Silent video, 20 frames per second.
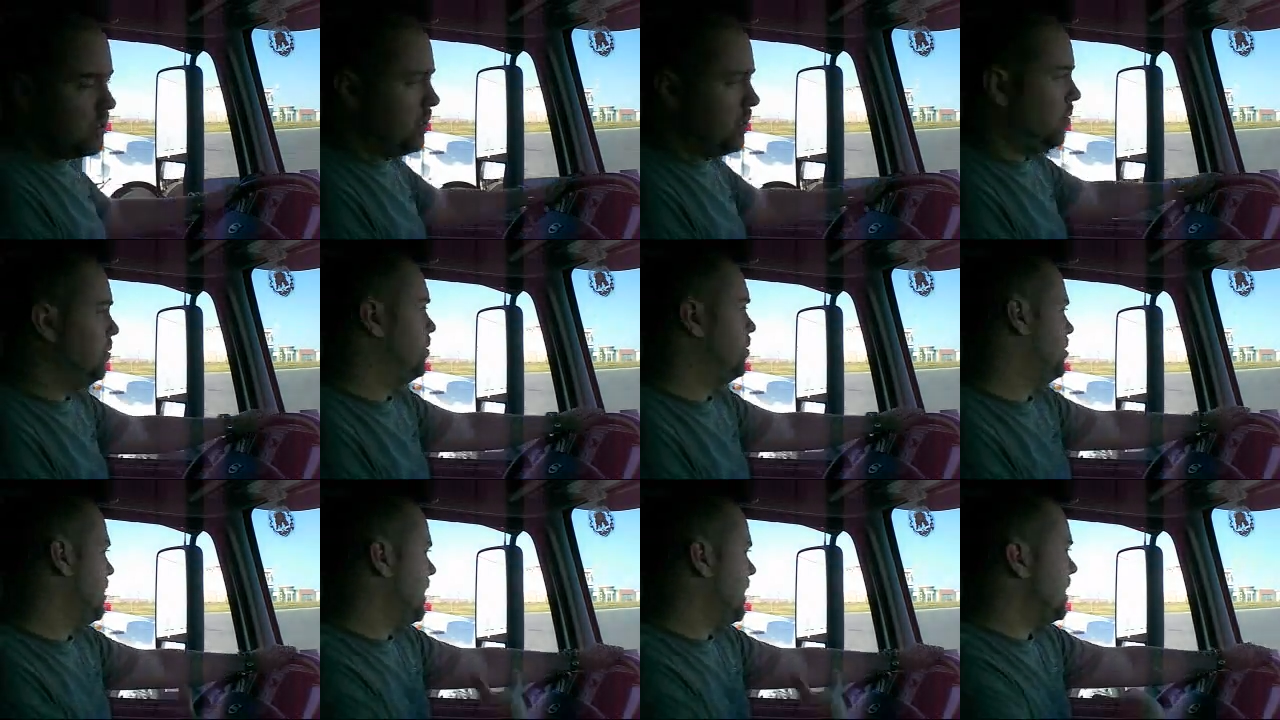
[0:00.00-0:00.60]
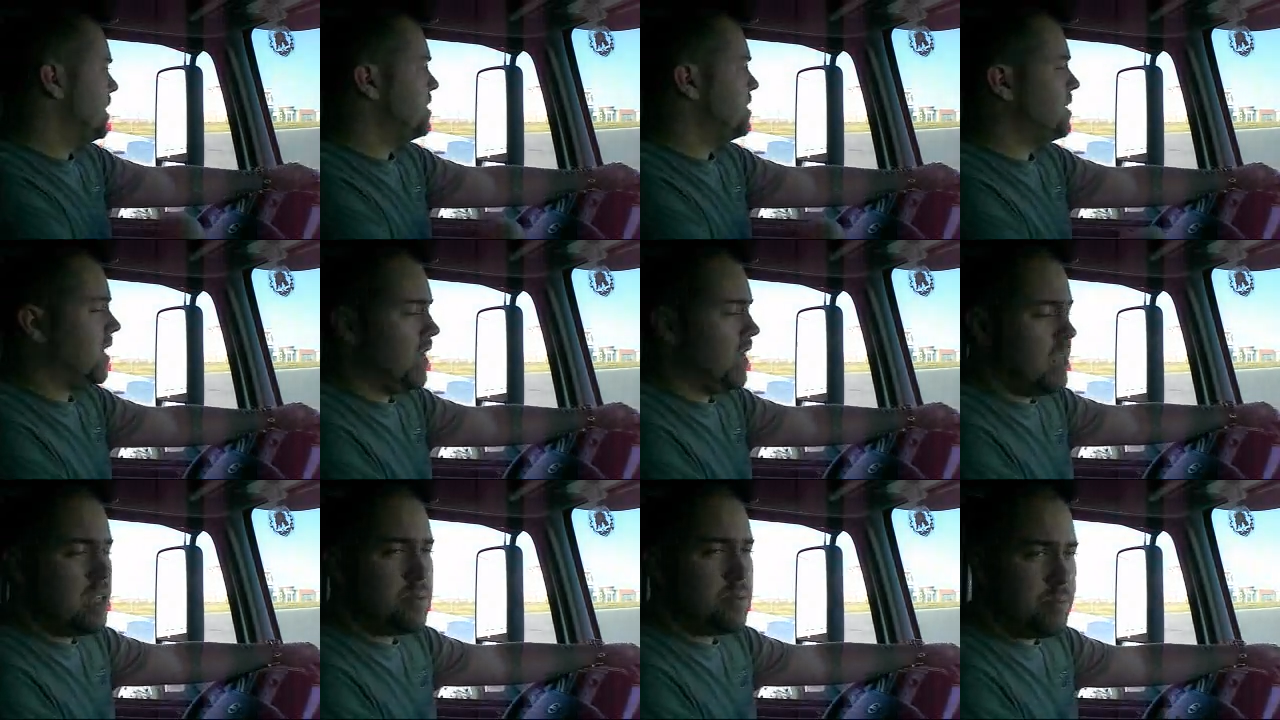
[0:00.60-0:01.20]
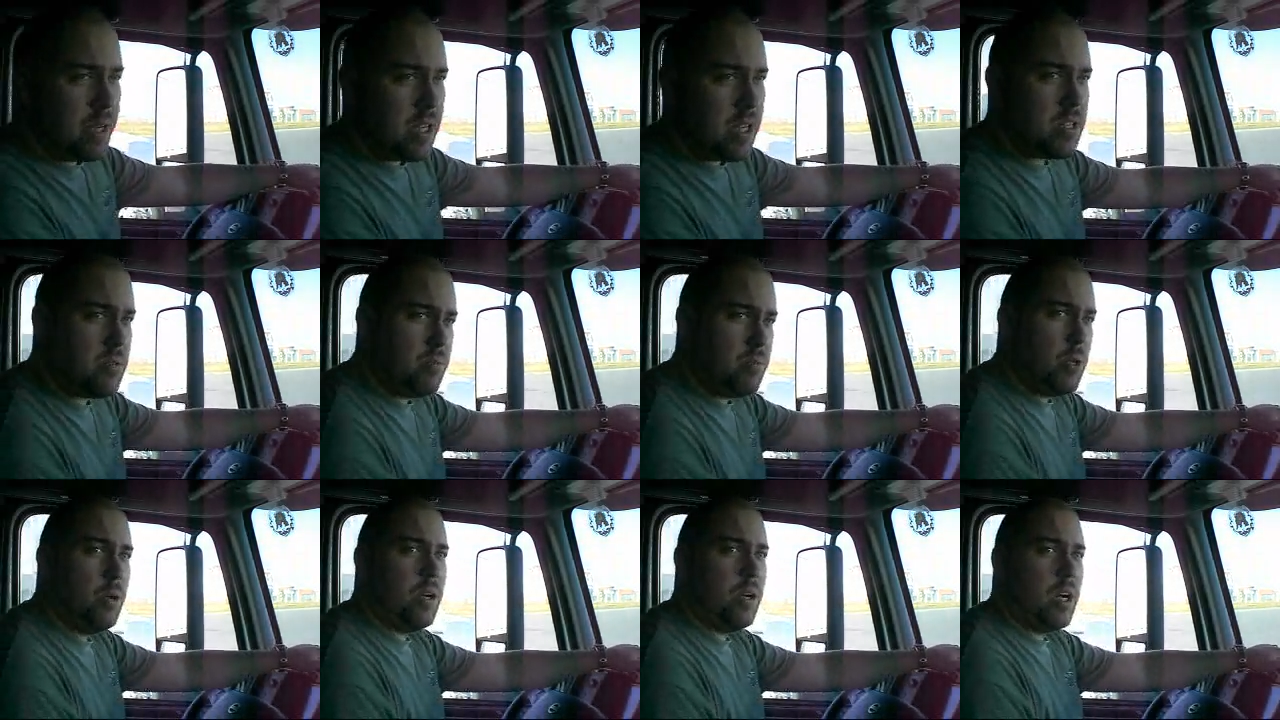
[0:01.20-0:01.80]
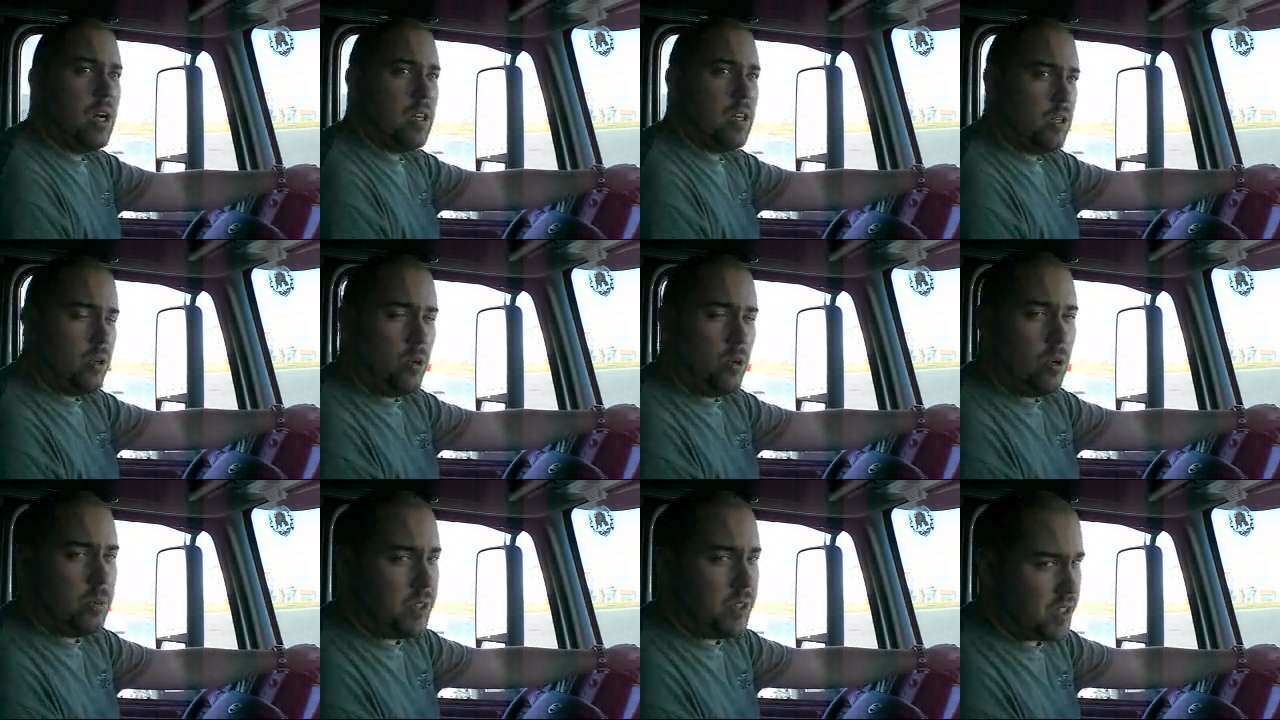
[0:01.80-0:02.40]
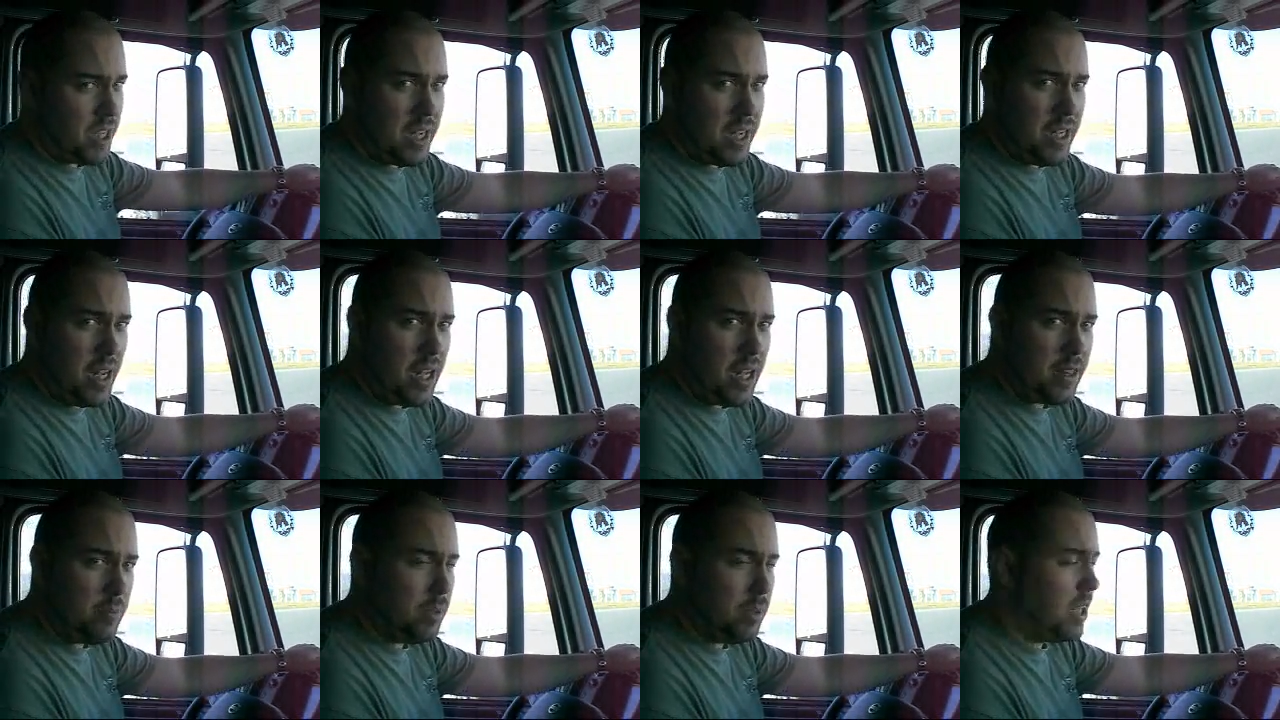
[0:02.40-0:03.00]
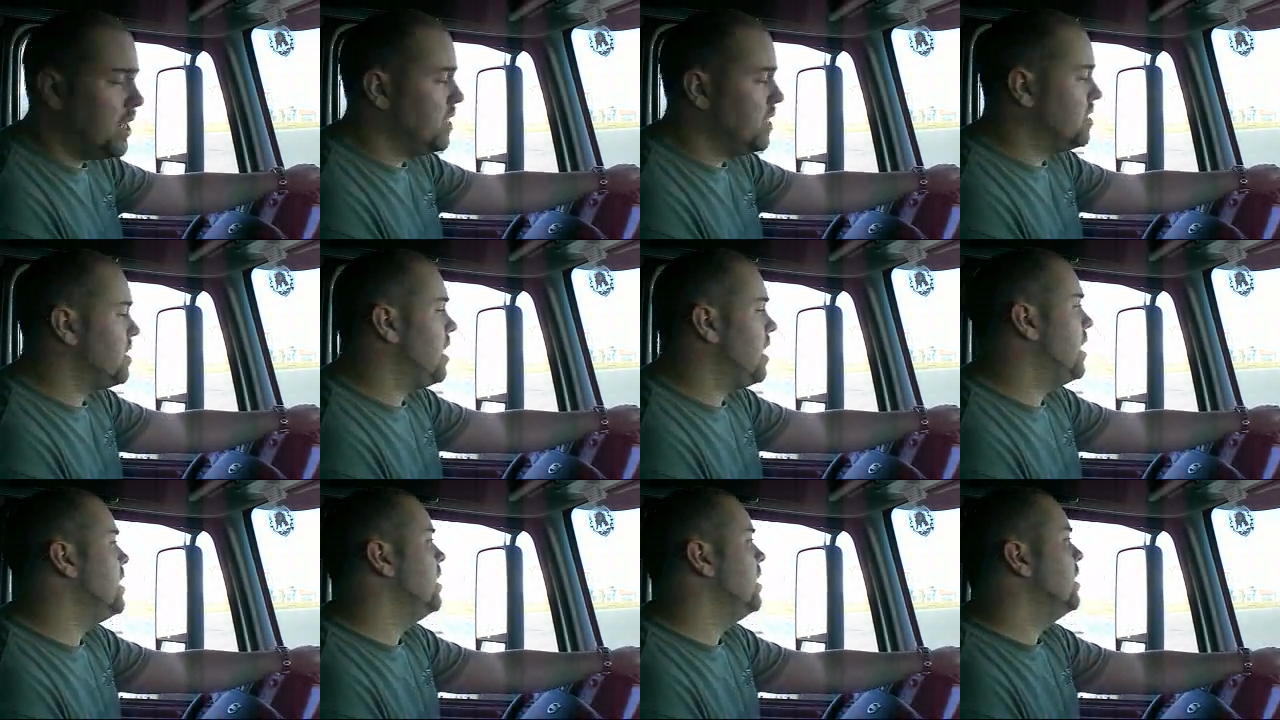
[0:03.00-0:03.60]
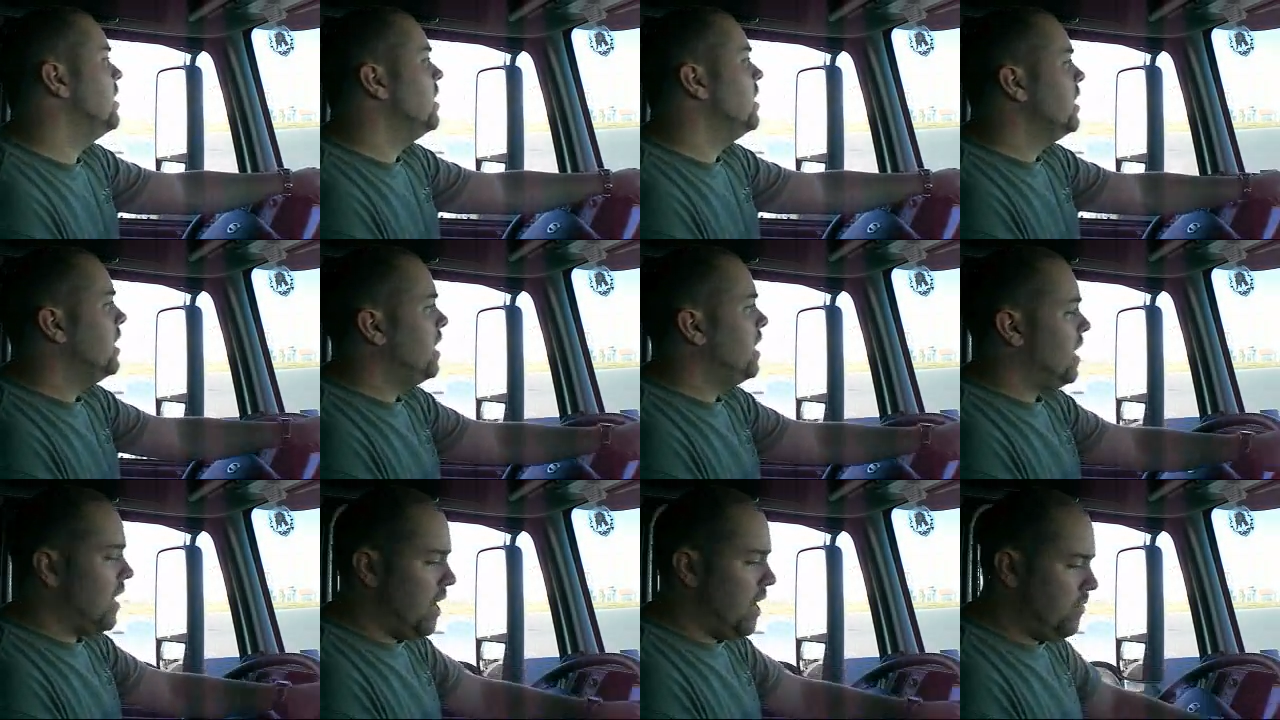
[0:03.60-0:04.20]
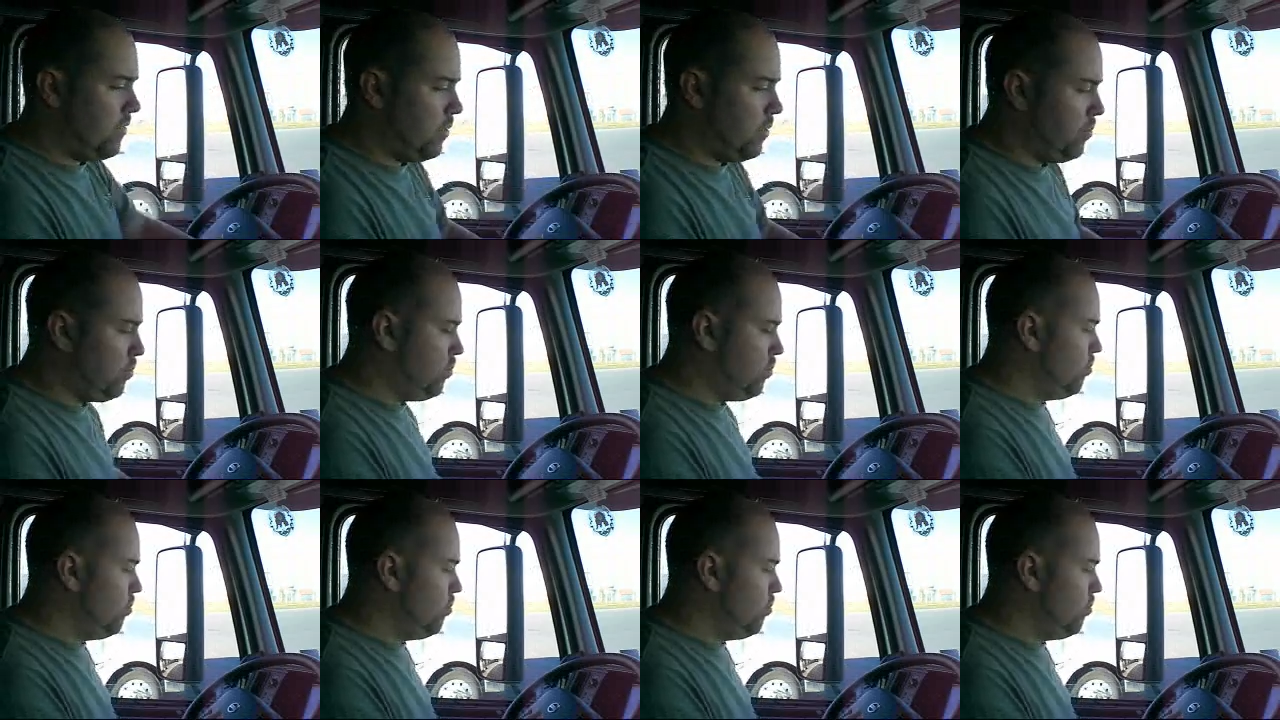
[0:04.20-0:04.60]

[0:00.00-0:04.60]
so in this case, because I'm doing it on the normal side, not the blind side, I have to